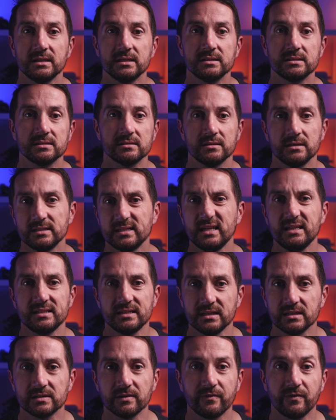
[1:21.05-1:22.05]
this as
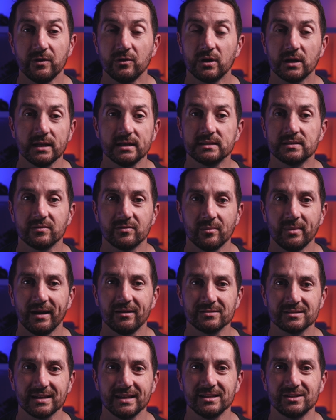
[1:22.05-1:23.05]
easy as a few clicks of the
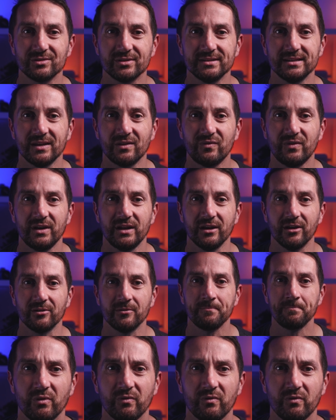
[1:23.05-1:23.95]
mouse later in this video.